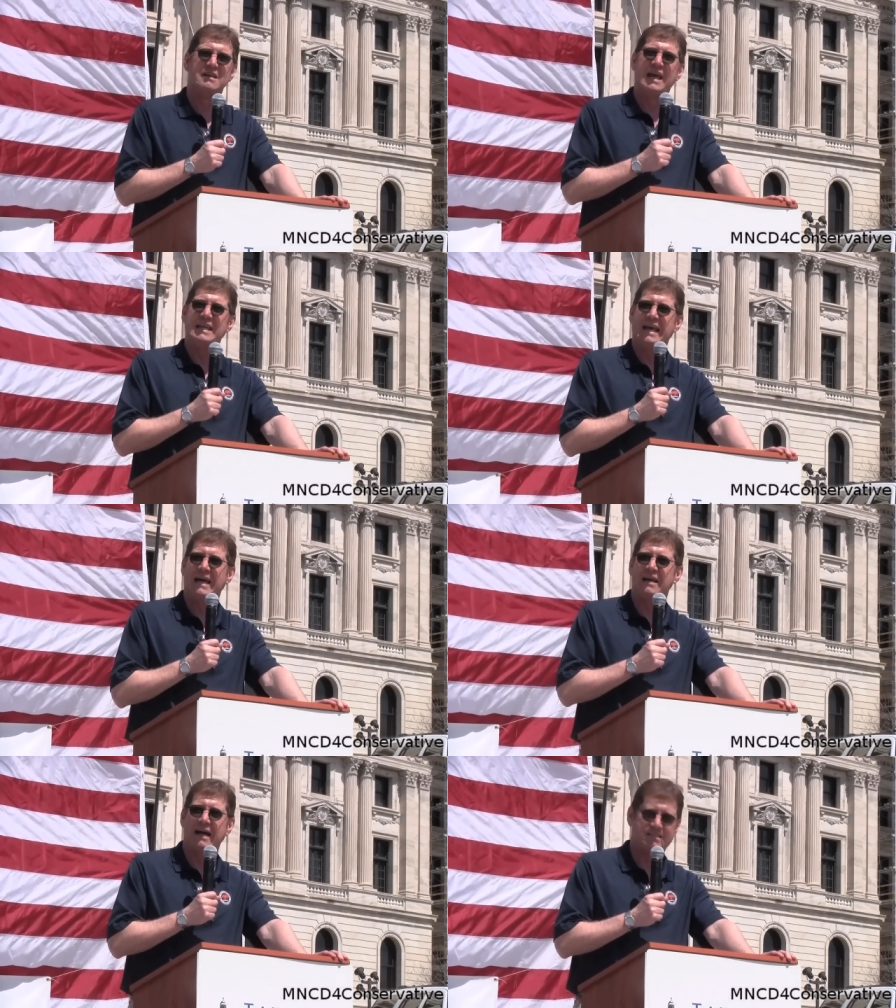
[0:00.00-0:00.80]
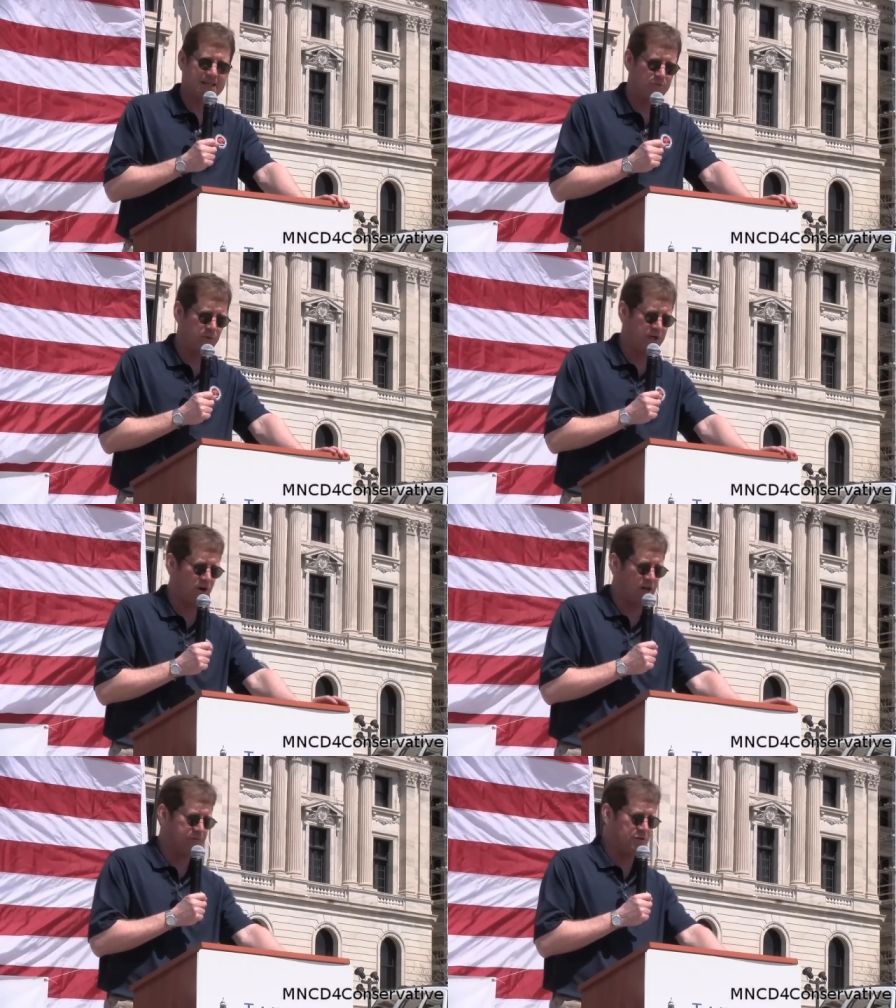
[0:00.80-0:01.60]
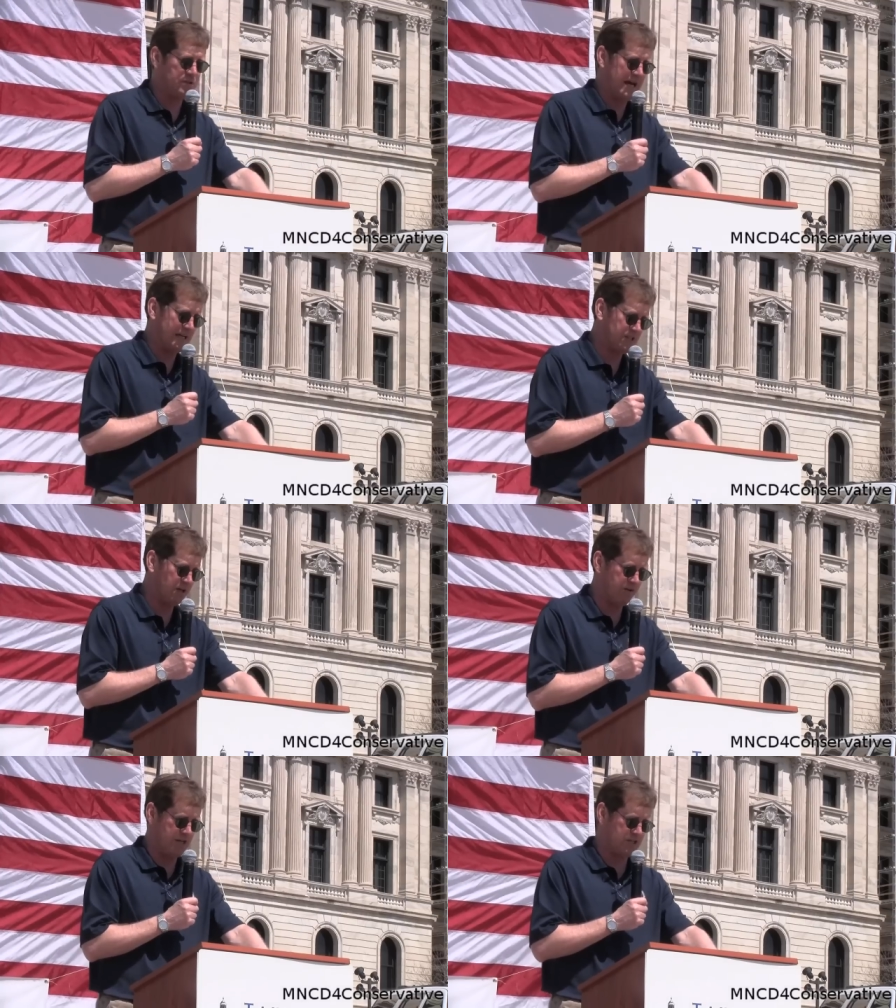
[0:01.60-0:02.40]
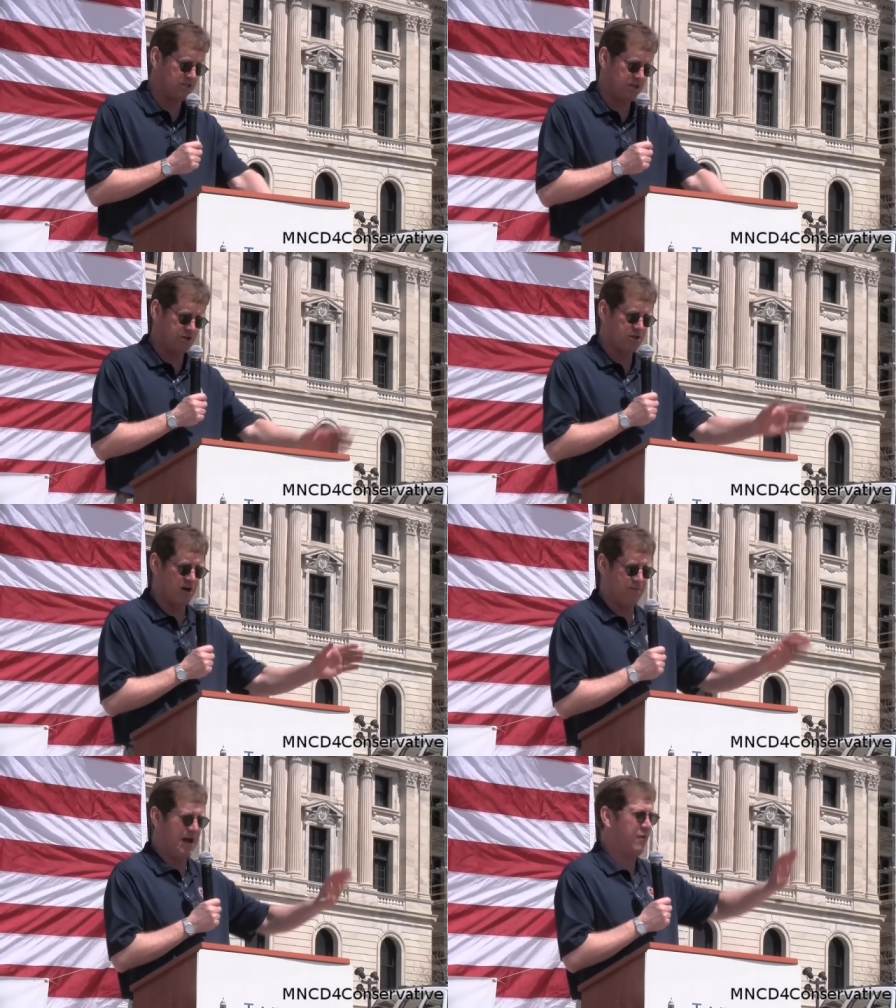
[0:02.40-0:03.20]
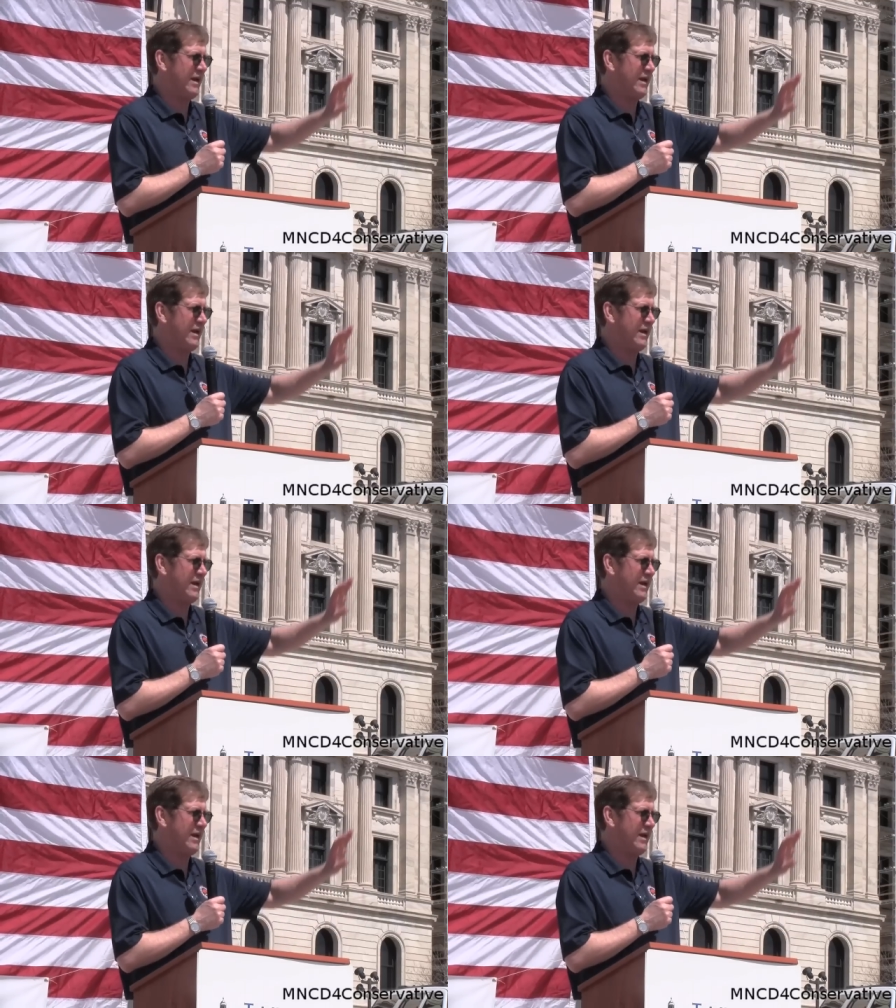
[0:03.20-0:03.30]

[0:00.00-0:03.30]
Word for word: And yet, I seem to recall a few tax increases years gone by.